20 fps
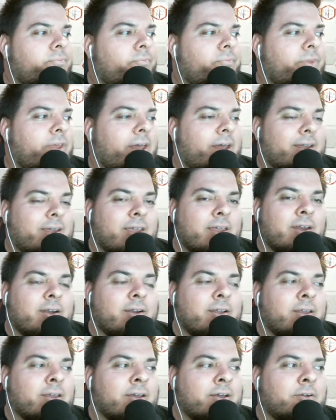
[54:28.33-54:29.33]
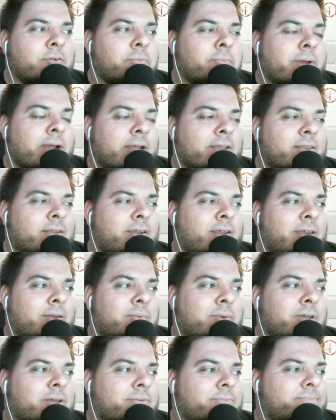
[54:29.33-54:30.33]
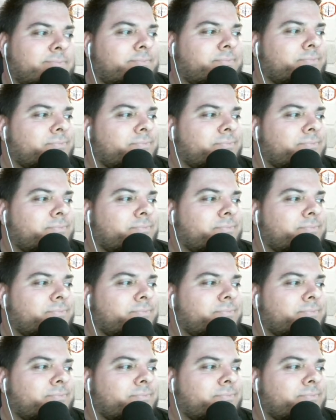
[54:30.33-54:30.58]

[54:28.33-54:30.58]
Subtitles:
Yeah, Keenan and Kel. Back in the day, man.